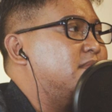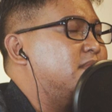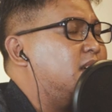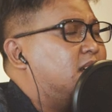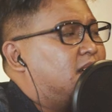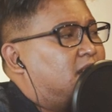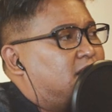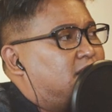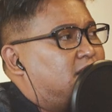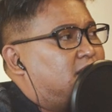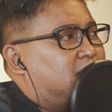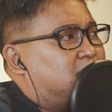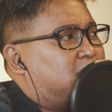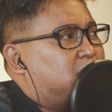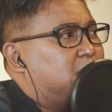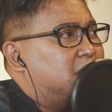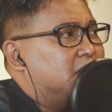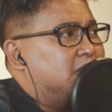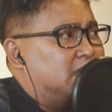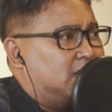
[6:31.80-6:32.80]
yeah it's
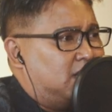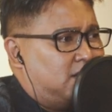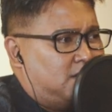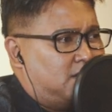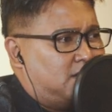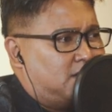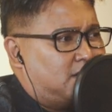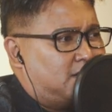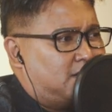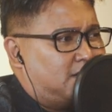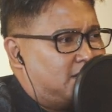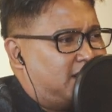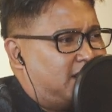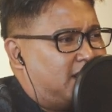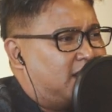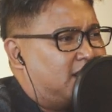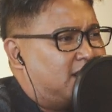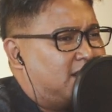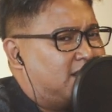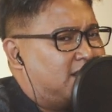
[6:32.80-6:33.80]
so easy
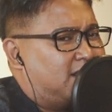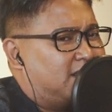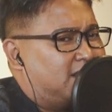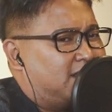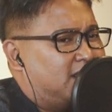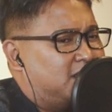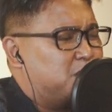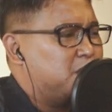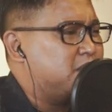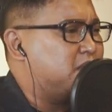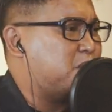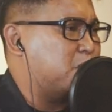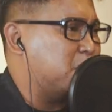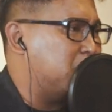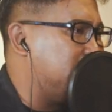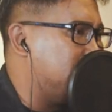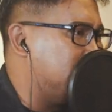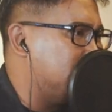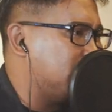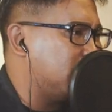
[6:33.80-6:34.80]
and it's so easy
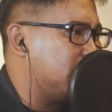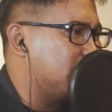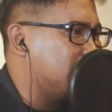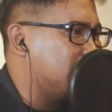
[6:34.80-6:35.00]
to eat.